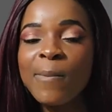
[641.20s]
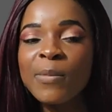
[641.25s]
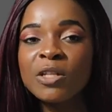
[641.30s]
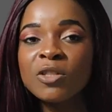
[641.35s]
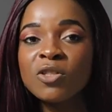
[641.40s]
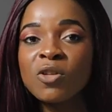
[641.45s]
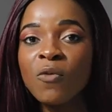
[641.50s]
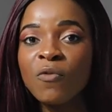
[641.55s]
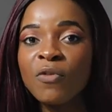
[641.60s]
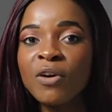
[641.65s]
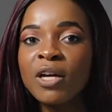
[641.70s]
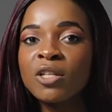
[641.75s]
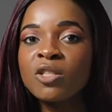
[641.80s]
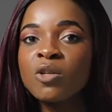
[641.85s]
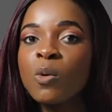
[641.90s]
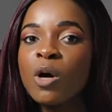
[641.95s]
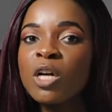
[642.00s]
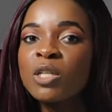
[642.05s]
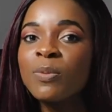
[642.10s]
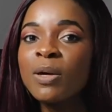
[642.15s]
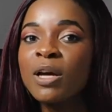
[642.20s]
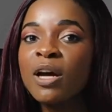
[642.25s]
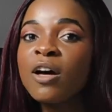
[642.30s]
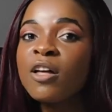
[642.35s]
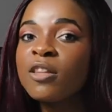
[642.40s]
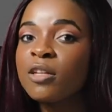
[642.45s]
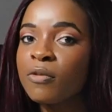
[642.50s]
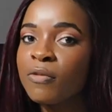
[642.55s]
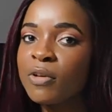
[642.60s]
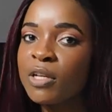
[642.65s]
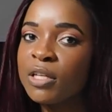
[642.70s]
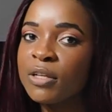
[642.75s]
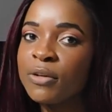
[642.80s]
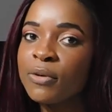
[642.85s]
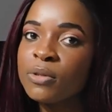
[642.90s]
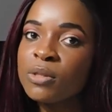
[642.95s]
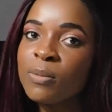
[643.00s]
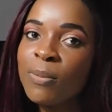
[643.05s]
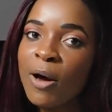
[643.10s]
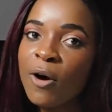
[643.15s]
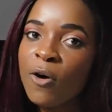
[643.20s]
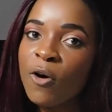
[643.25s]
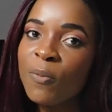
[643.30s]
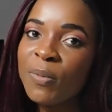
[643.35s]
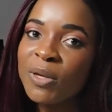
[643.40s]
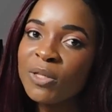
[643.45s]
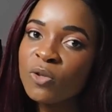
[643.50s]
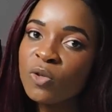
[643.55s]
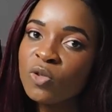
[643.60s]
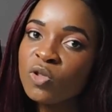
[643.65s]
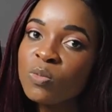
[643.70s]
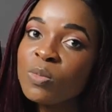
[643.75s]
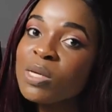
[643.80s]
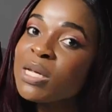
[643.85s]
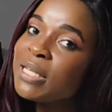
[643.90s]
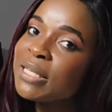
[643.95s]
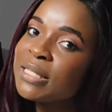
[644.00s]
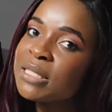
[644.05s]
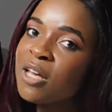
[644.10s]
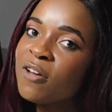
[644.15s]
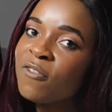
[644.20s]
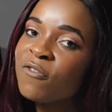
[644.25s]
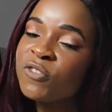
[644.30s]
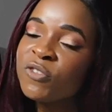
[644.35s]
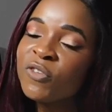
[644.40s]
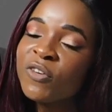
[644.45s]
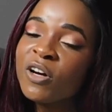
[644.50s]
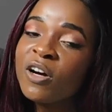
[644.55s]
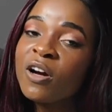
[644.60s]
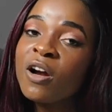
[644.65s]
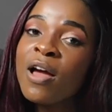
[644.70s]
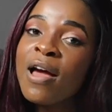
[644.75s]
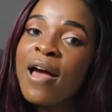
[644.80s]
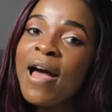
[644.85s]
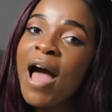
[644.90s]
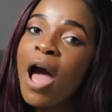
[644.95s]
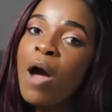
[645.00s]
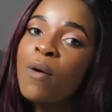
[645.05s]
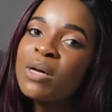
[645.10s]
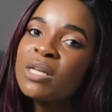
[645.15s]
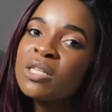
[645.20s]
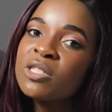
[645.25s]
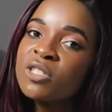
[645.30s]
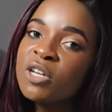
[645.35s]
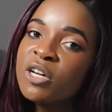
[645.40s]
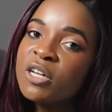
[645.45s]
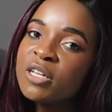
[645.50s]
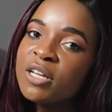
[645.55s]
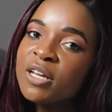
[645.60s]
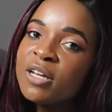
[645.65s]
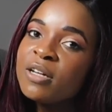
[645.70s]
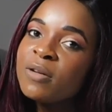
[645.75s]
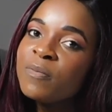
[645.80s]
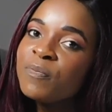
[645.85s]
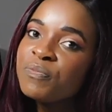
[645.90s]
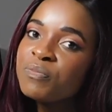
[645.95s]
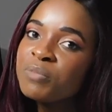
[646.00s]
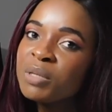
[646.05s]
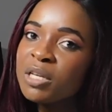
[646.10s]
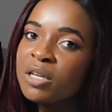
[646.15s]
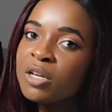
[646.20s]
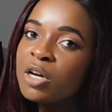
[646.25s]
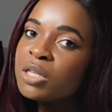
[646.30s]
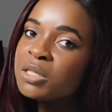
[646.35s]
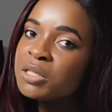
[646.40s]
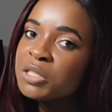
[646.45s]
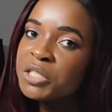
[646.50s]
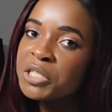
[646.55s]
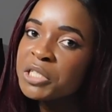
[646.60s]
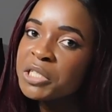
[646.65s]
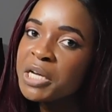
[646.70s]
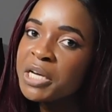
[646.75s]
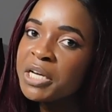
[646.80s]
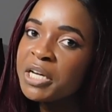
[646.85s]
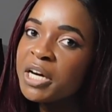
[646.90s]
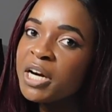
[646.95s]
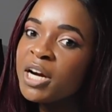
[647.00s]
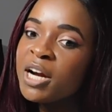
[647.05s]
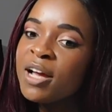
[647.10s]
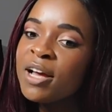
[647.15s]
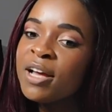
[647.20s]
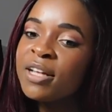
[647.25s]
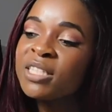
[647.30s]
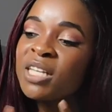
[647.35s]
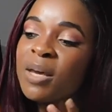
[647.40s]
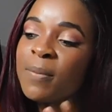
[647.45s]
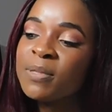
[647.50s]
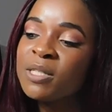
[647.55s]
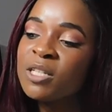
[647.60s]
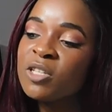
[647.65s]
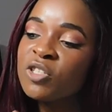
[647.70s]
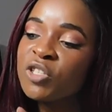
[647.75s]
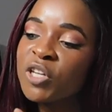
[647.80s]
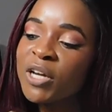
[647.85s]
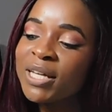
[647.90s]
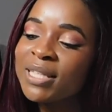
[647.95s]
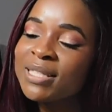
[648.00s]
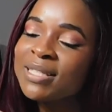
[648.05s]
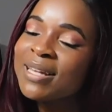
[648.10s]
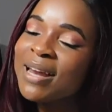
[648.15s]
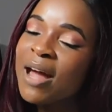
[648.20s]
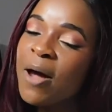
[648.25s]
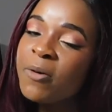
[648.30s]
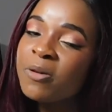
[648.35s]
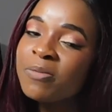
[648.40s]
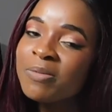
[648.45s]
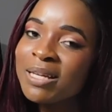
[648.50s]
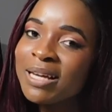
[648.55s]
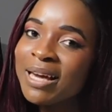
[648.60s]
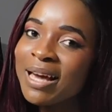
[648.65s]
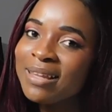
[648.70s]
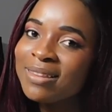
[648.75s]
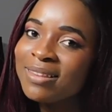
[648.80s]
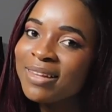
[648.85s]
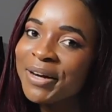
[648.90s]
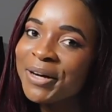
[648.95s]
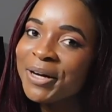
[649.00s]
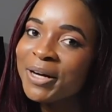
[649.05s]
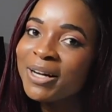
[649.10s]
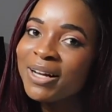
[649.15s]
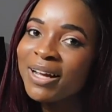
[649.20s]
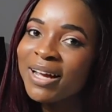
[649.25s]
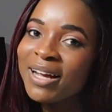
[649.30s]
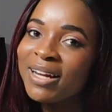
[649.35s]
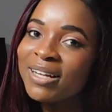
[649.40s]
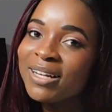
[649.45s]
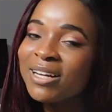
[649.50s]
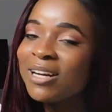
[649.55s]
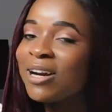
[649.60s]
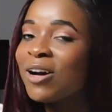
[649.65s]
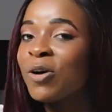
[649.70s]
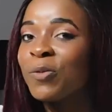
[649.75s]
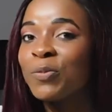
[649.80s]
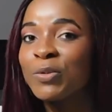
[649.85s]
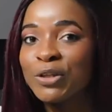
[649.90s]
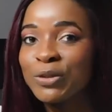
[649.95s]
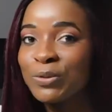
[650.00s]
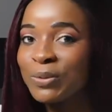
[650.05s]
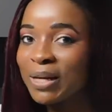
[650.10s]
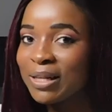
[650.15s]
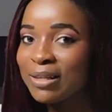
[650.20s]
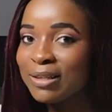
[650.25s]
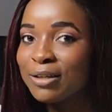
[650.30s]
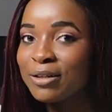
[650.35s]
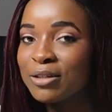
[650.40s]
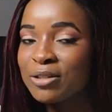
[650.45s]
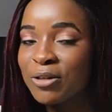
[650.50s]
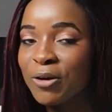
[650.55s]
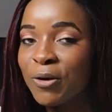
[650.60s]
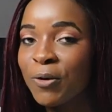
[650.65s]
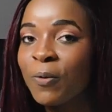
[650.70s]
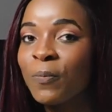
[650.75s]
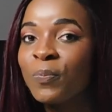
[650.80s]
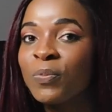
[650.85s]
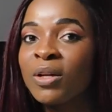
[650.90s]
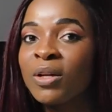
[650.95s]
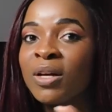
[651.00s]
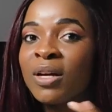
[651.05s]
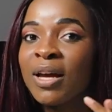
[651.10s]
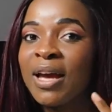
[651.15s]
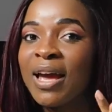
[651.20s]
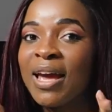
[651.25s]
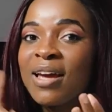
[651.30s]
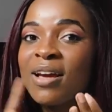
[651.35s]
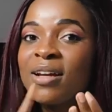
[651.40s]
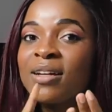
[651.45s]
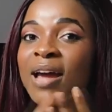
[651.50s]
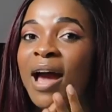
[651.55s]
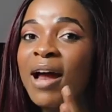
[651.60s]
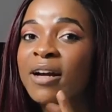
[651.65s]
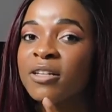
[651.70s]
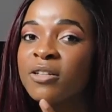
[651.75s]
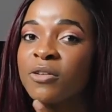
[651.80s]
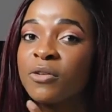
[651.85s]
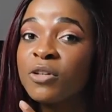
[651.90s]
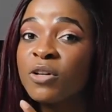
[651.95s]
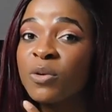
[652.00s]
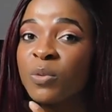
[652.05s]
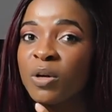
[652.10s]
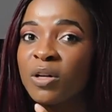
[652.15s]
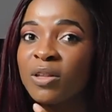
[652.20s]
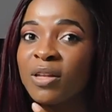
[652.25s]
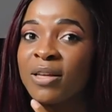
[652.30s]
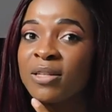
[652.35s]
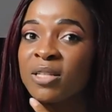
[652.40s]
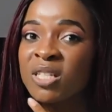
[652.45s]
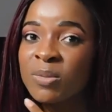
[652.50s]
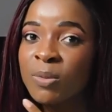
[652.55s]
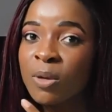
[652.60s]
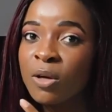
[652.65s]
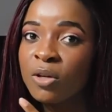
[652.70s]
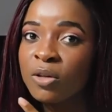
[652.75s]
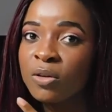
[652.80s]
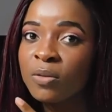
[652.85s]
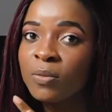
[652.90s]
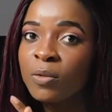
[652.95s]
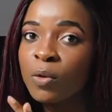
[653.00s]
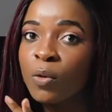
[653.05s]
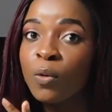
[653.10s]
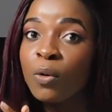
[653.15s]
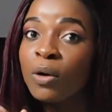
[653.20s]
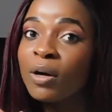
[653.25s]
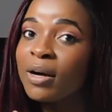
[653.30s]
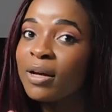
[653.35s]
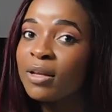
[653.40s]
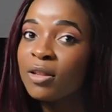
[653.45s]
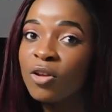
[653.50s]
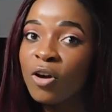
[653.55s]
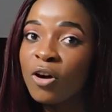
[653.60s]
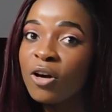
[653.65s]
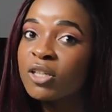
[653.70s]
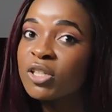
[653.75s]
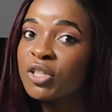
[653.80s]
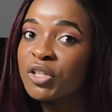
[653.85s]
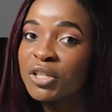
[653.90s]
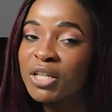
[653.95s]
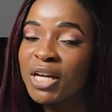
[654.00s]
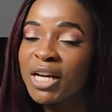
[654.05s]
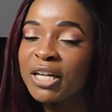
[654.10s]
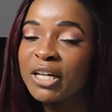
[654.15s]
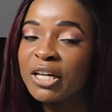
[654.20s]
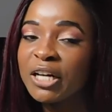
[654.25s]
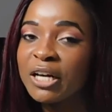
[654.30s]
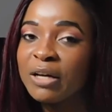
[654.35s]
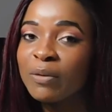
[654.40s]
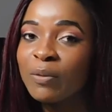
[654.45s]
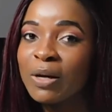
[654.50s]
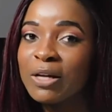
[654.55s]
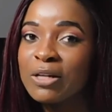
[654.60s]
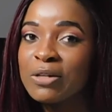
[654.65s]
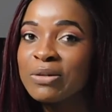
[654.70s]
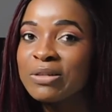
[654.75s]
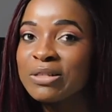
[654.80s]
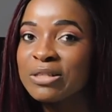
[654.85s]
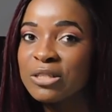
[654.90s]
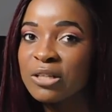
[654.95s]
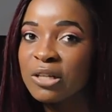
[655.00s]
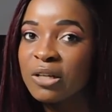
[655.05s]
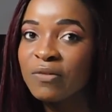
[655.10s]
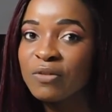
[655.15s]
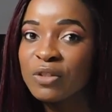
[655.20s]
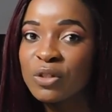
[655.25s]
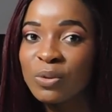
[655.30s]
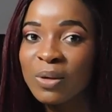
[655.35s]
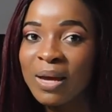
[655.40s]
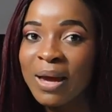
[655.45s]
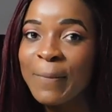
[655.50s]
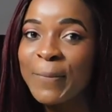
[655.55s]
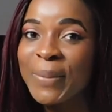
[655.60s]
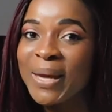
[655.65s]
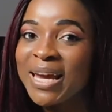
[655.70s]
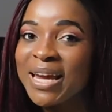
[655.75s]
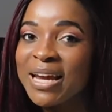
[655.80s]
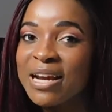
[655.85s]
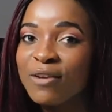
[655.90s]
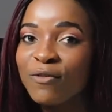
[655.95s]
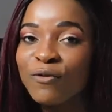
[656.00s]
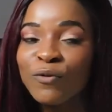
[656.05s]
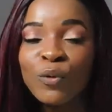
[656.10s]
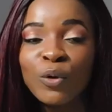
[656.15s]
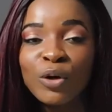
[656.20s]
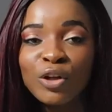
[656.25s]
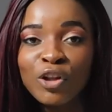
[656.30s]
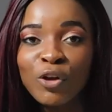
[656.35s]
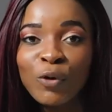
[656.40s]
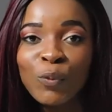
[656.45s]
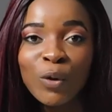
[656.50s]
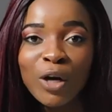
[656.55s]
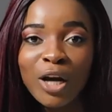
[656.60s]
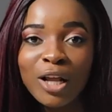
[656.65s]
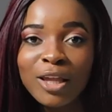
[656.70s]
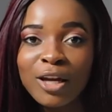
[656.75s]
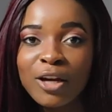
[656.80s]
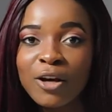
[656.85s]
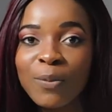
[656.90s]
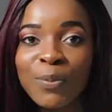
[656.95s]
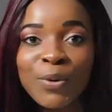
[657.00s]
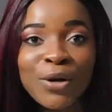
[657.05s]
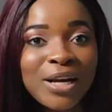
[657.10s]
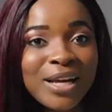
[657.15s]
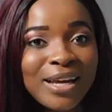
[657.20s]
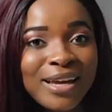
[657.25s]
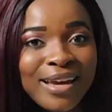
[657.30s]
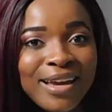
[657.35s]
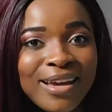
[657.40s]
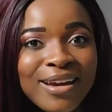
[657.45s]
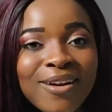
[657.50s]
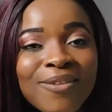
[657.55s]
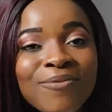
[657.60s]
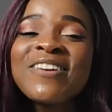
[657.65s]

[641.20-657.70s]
Don't forget to watch my other videos about all my social media stuff for how I started being a content creator, tips and tricks that helped me get there and help you get there too, and how to know your worth as a small or large creator and why you deserve to get paid for the work that you're putting in.